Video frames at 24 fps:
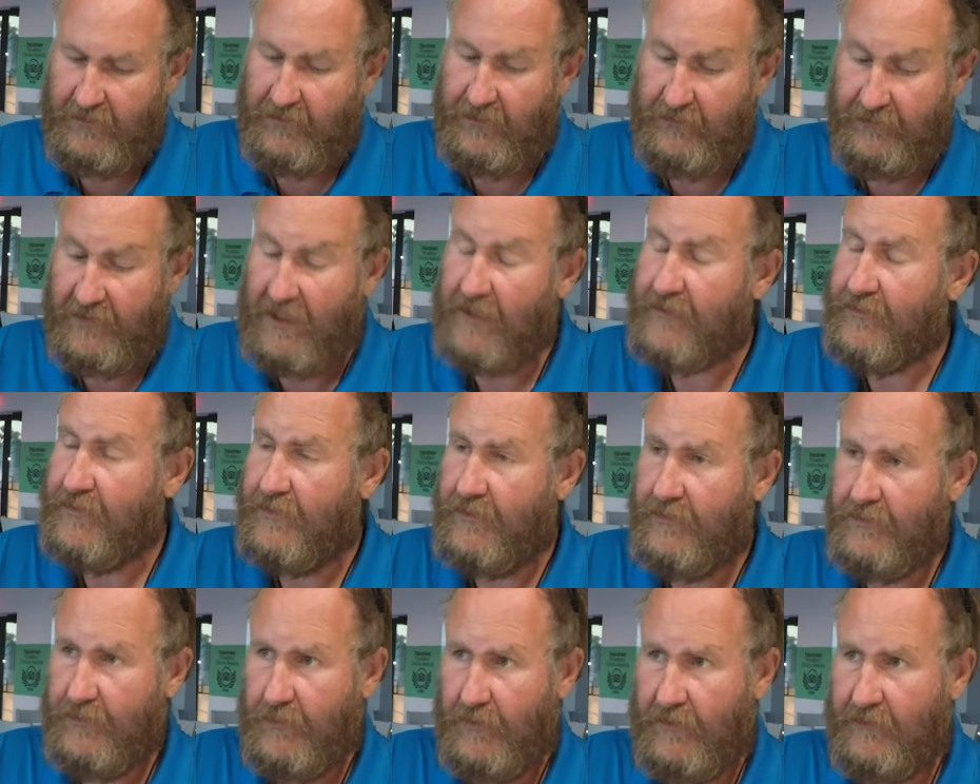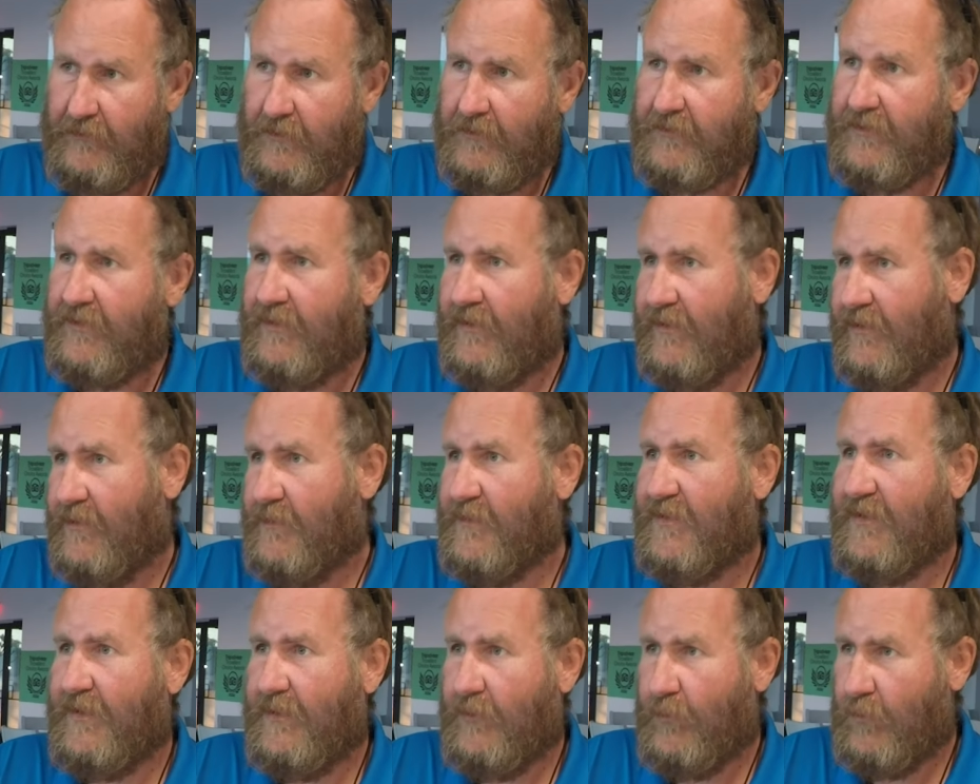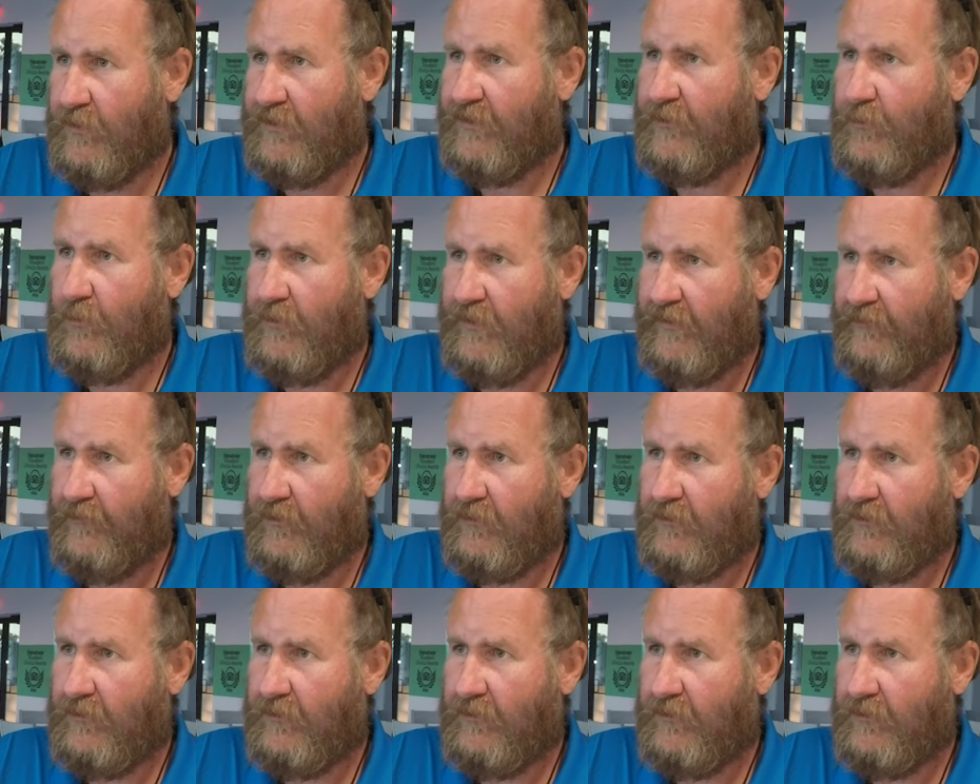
You've got two 12 volt systems yep. and a 120 volt.